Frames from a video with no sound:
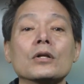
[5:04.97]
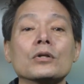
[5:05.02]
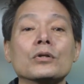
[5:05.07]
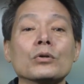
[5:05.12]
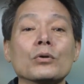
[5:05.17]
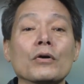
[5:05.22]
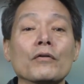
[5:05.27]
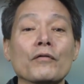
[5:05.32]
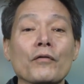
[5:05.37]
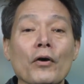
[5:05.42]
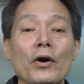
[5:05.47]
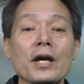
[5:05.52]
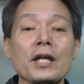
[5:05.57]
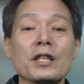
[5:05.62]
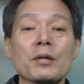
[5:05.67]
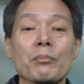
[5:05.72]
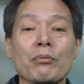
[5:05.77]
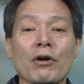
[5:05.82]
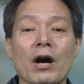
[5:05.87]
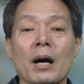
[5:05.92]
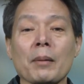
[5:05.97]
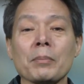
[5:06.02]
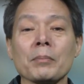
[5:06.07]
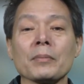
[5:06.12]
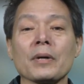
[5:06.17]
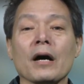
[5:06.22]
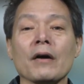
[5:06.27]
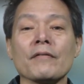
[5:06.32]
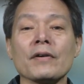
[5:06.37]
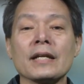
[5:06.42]
To avoid the
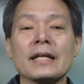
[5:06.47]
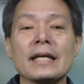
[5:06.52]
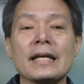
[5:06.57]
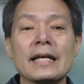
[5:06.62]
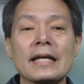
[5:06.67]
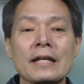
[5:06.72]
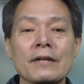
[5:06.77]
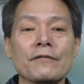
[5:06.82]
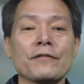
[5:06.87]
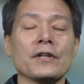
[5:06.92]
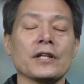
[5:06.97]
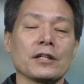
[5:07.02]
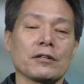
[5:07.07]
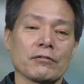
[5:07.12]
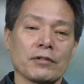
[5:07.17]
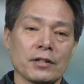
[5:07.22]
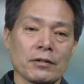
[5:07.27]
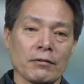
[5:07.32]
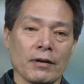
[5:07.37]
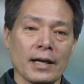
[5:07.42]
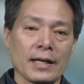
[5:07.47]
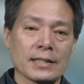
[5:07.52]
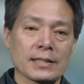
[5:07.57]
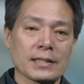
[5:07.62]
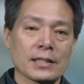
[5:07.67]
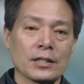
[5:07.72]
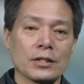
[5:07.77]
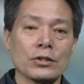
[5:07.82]
problem of an infinite regress,